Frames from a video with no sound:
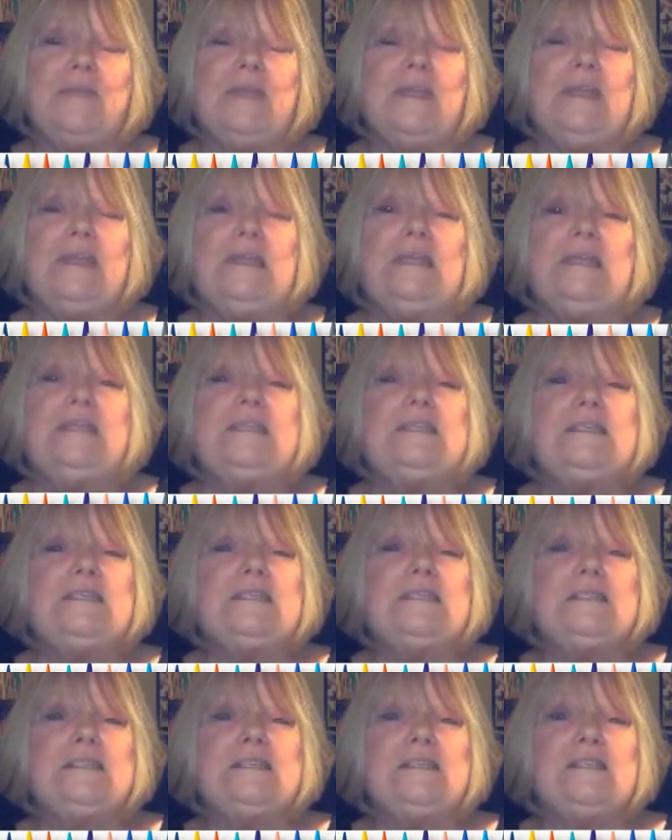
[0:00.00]

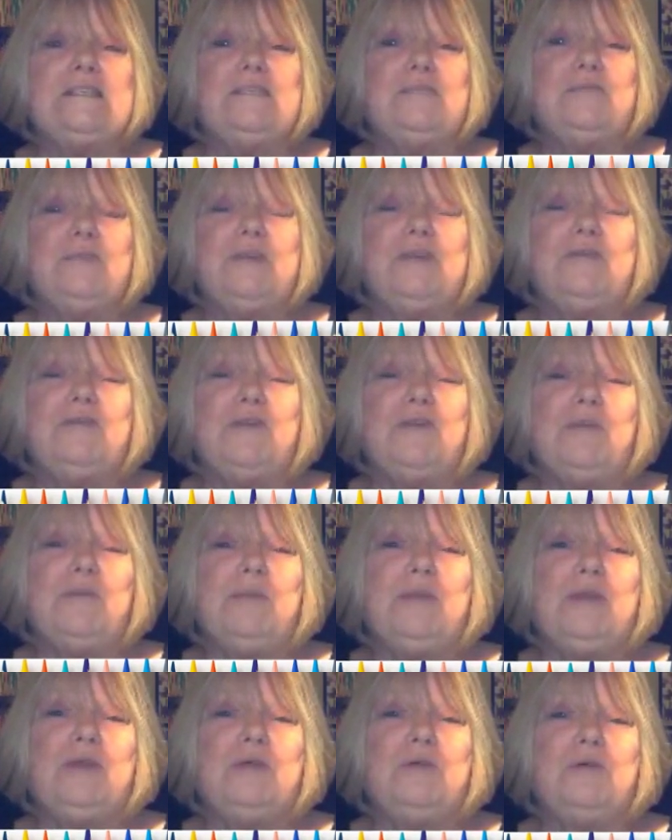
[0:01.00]
is one of our
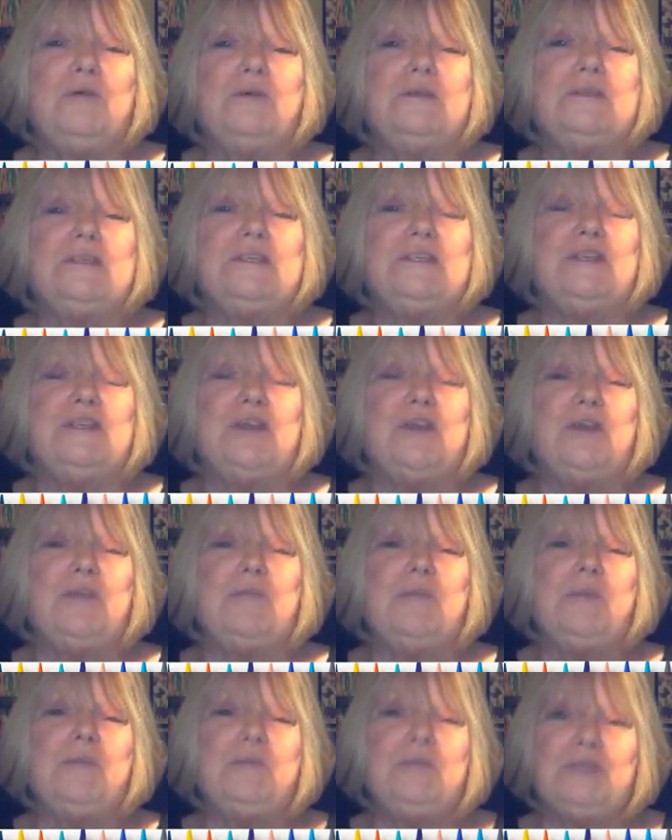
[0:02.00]
big goals in our
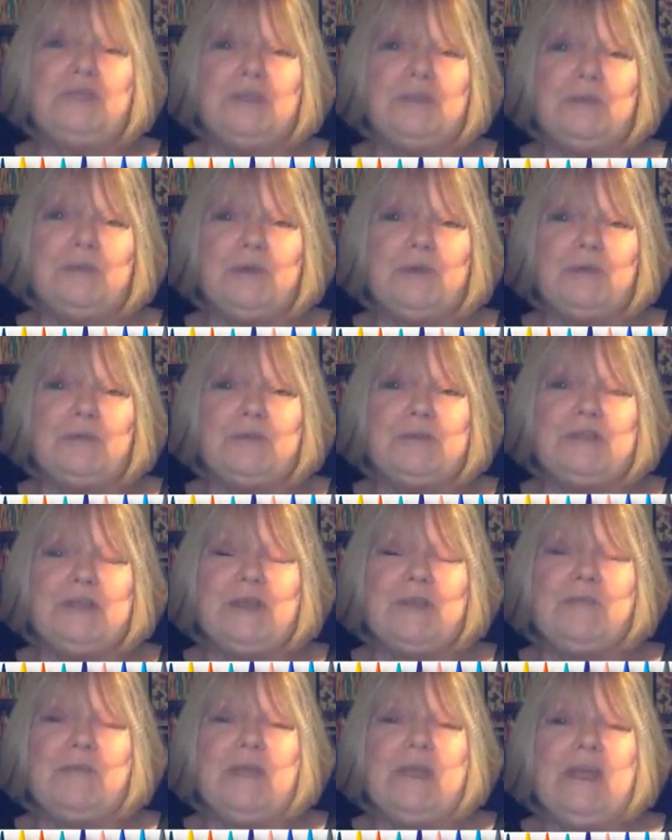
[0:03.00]
membership group. So